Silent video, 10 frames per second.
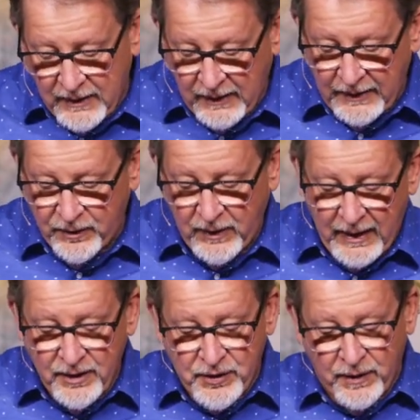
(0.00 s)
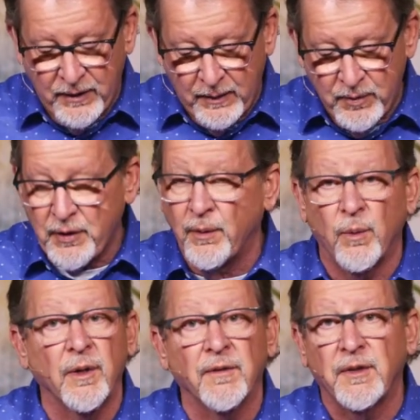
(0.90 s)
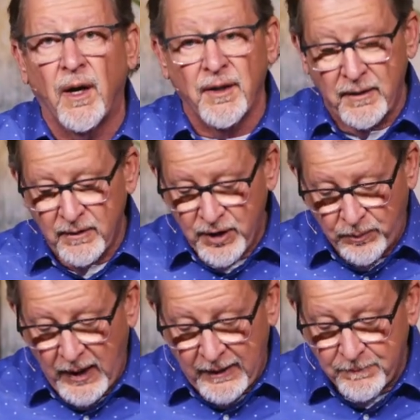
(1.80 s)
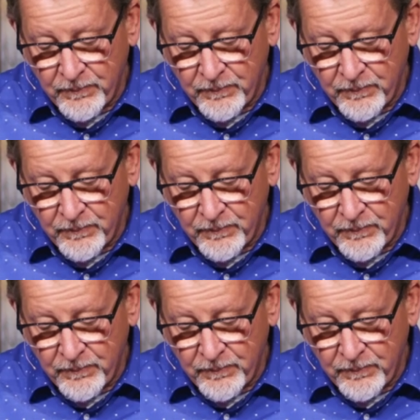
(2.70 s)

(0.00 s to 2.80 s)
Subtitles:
and laid their hands on them, so the word of God spread.